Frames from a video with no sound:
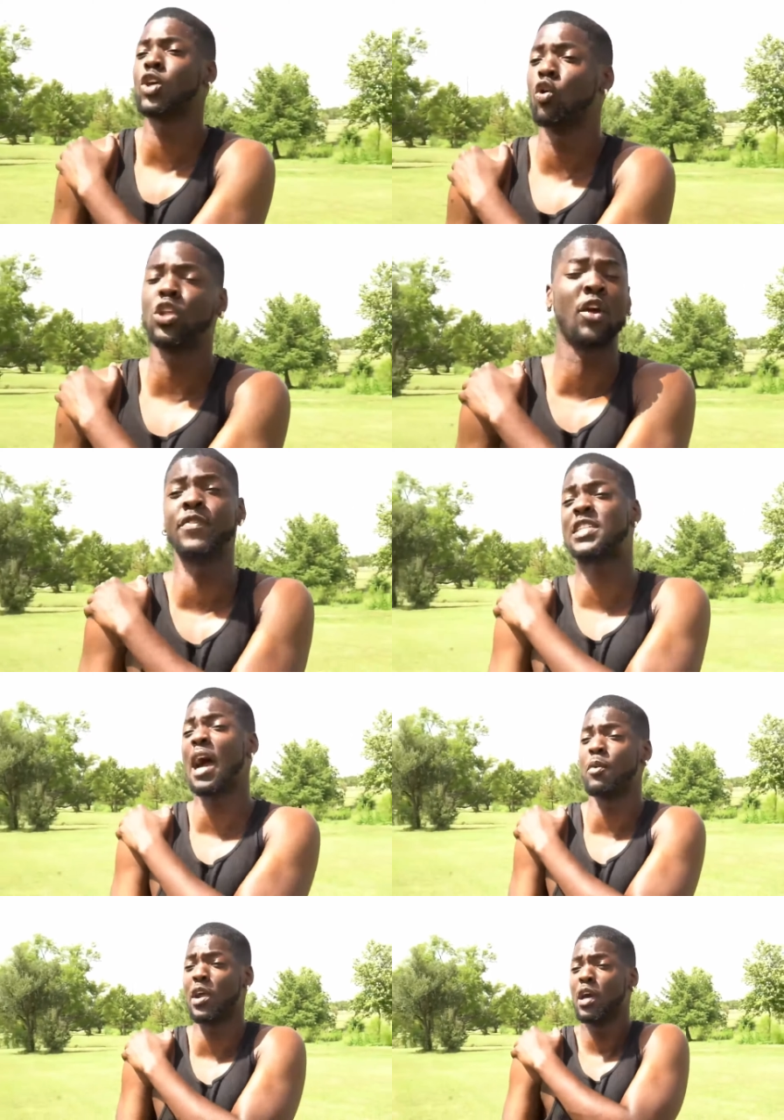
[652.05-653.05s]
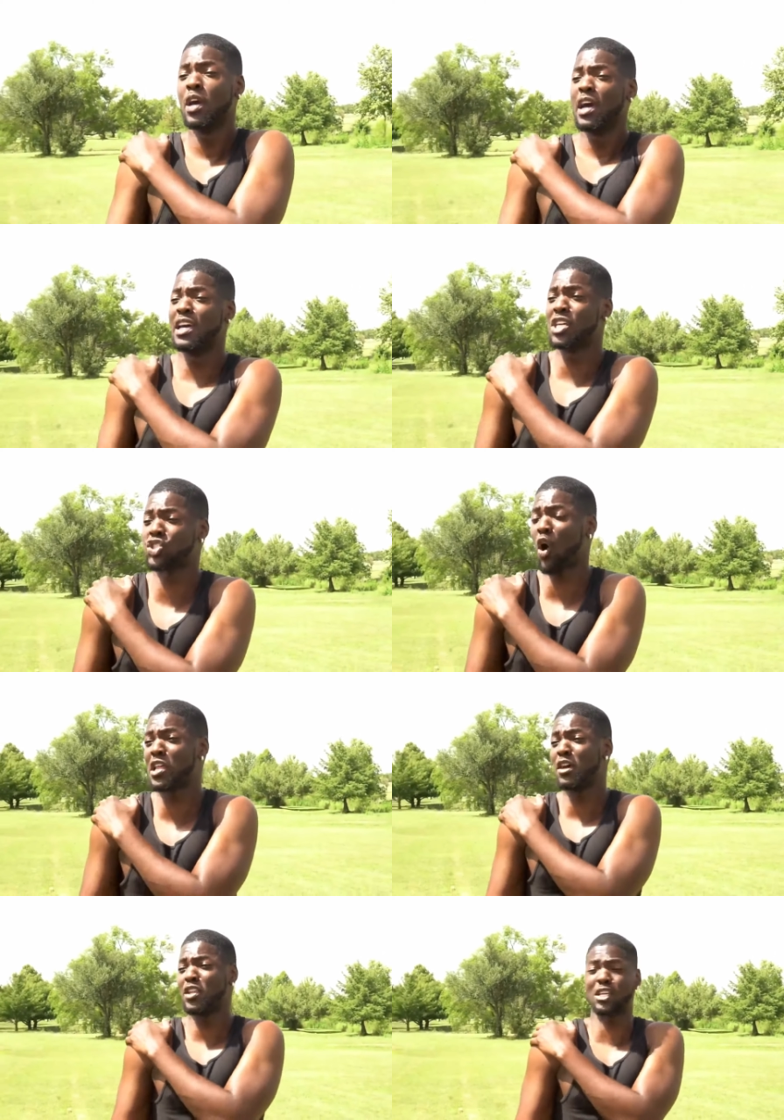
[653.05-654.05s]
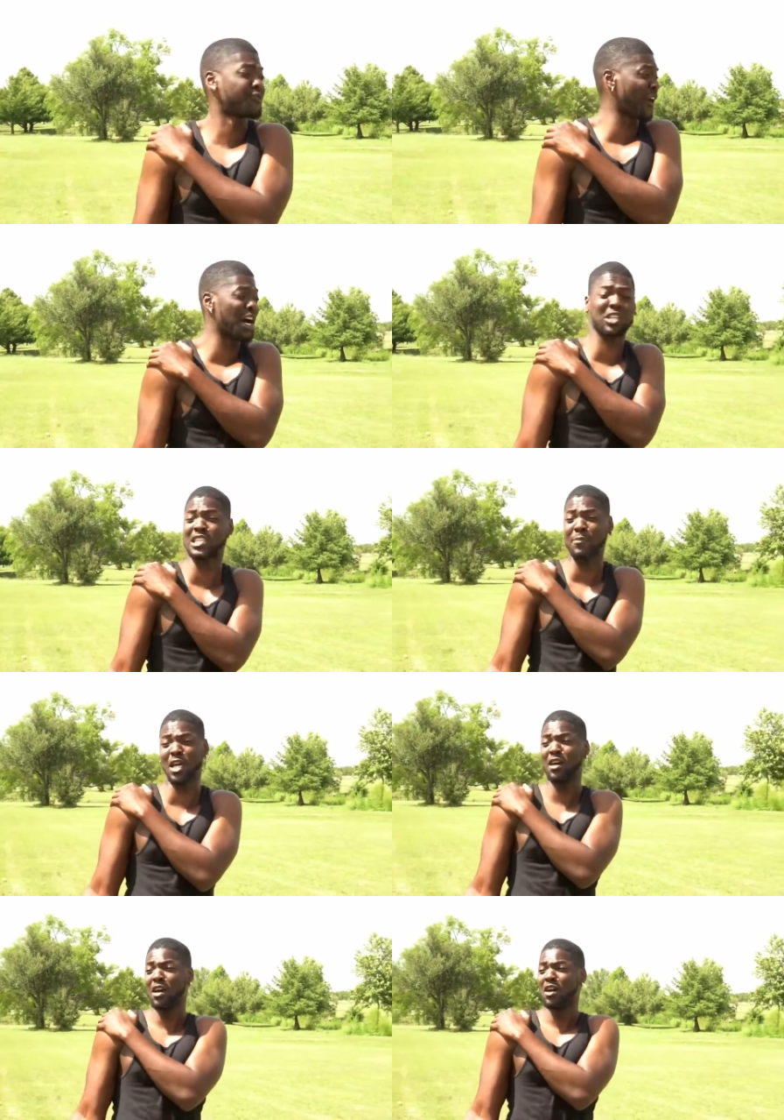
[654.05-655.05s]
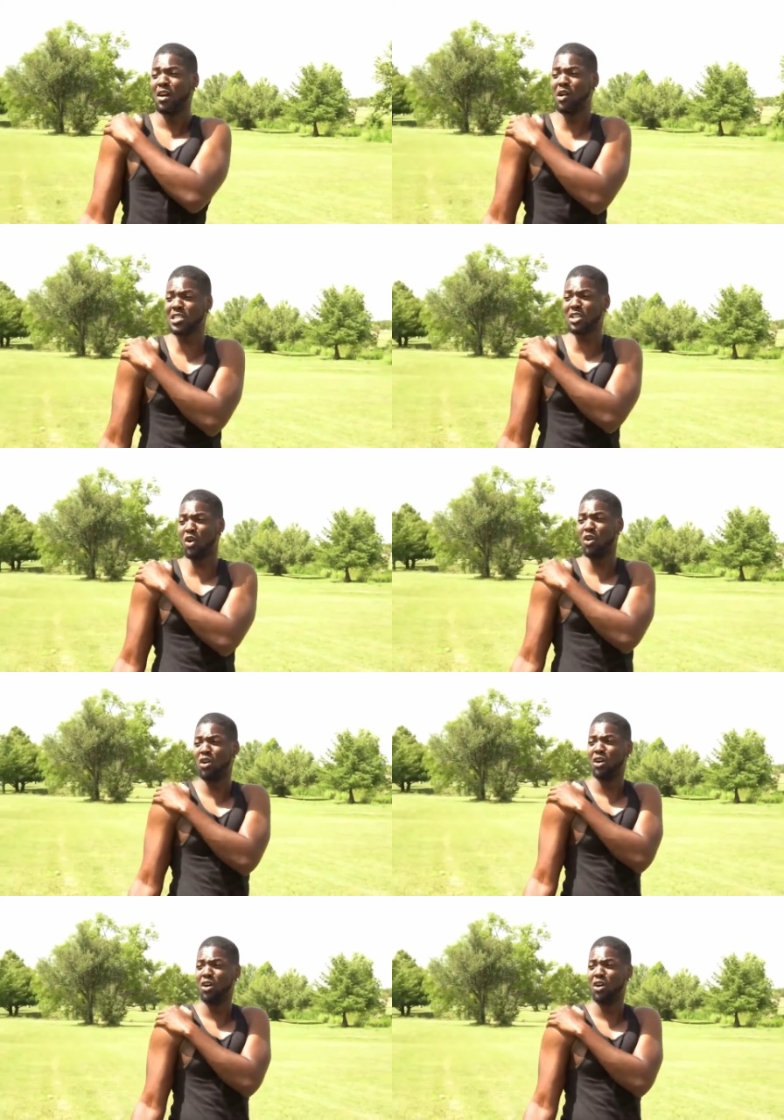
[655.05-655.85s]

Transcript: do? Don't even tell me. What it, it destroys the, field or something? What does it do?